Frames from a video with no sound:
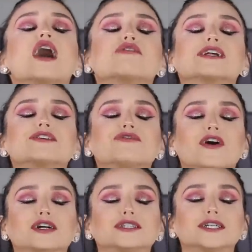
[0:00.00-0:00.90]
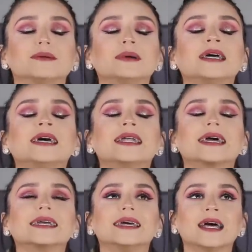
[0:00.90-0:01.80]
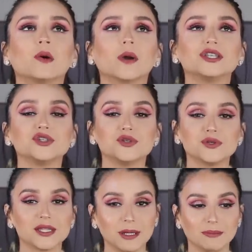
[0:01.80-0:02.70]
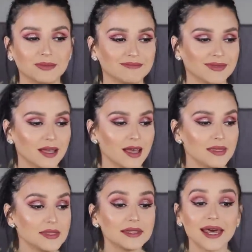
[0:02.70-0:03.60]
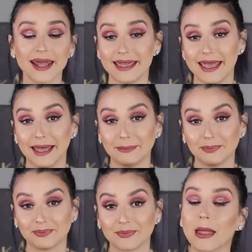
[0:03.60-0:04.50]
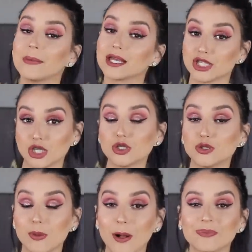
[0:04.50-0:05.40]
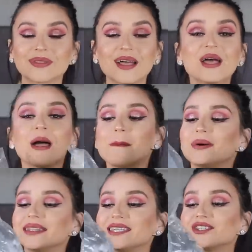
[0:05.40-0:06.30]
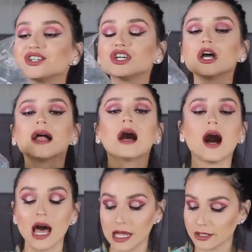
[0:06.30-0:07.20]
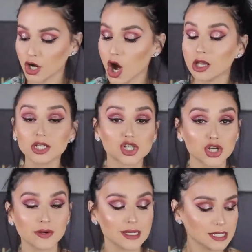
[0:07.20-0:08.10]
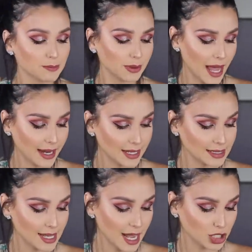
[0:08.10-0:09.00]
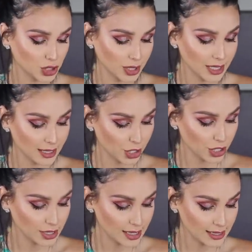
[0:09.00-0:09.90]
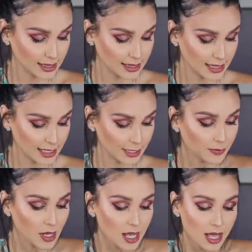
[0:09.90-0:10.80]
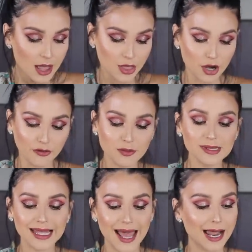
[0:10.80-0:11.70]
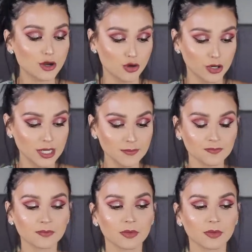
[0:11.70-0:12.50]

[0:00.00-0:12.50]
I already felt them and I cannot wait to use them. Not that I can because they're too small. But these are, uh, they're called luxurious blankets actually. There's, this is the, they're from Saranoni.